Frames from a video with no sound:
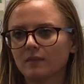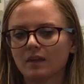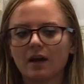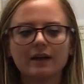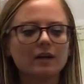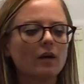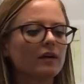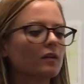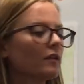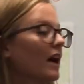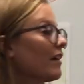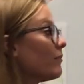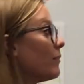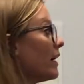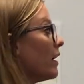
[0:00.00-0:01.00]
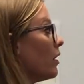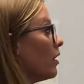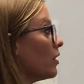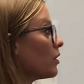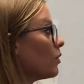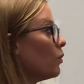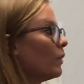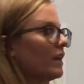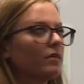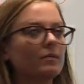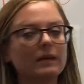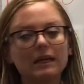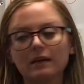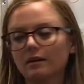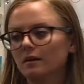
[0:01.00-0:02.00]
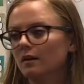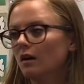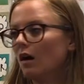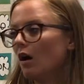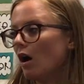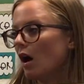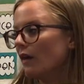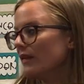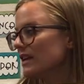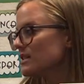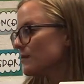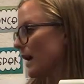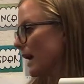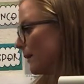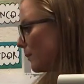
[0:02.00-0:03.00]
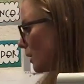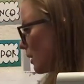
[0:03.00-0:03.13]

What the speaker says: I know I don't have my hook with me on this paper,